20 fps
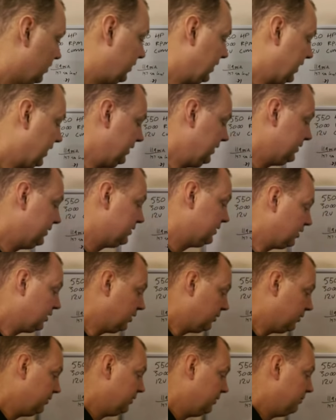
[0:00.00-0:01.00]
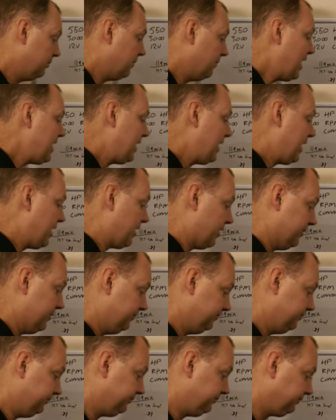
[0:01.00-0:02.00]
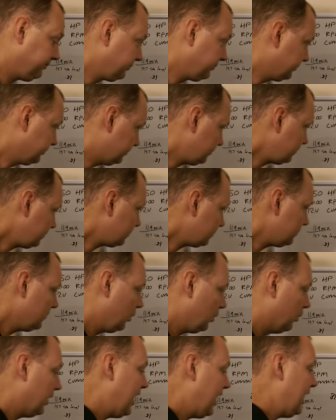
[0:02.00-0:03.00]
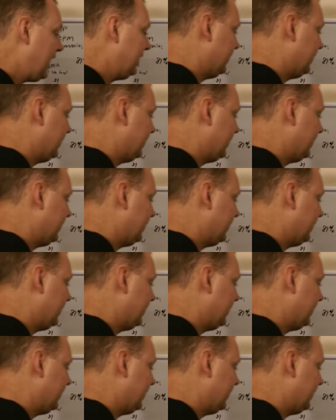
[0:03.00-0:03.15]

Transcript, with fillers: Okay, so my air, where